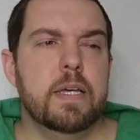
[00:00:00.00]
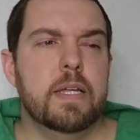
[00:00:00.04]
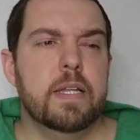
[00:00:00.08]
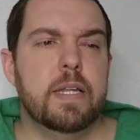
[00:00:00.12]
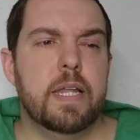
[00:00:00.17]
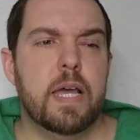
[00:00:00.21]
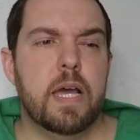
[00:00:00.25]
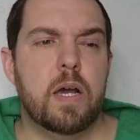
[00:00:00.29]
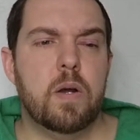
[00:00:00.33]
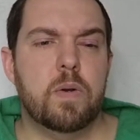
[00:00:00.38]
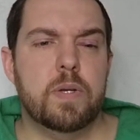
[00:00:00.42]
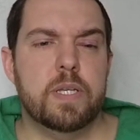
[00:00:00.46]

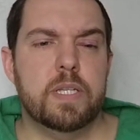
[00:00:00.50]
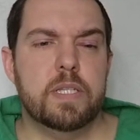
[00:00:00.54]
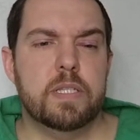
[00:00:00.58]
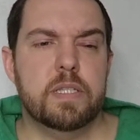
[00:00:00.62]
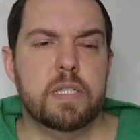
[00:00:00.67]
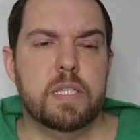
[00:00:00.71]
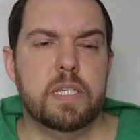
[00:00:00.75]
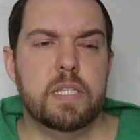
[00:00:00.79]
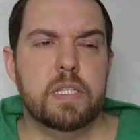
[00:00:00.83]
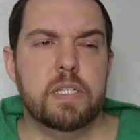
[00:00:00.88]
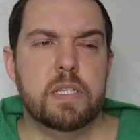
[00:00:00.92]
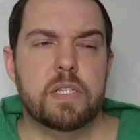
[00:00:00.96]
Now, in
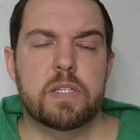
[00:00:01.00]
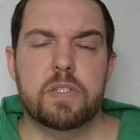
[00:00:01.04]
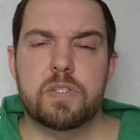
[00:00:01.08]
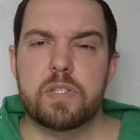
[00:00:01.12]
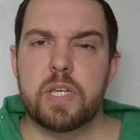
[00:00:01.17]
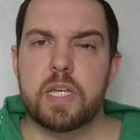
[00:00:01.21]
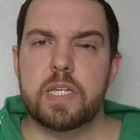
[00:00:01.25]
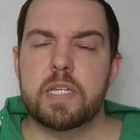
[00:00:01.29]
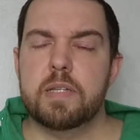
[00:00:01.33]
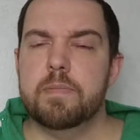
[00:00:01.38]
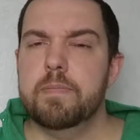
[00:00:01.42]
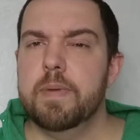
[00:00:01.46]
the
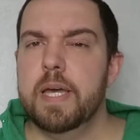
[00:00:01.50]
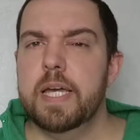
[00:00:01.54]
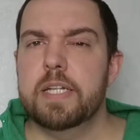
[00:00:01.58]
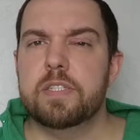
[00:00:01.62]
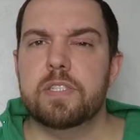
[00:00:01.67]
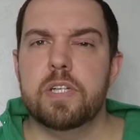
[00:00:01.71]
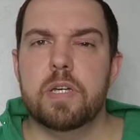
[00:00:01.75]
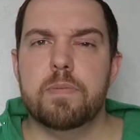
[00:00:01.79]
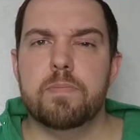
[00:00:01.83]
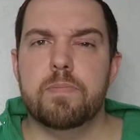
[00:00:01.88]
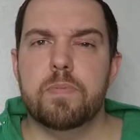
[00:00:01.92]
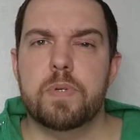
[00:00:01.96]
second
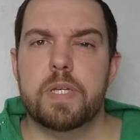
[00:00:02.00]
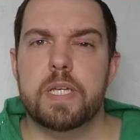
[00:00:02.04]
matchup,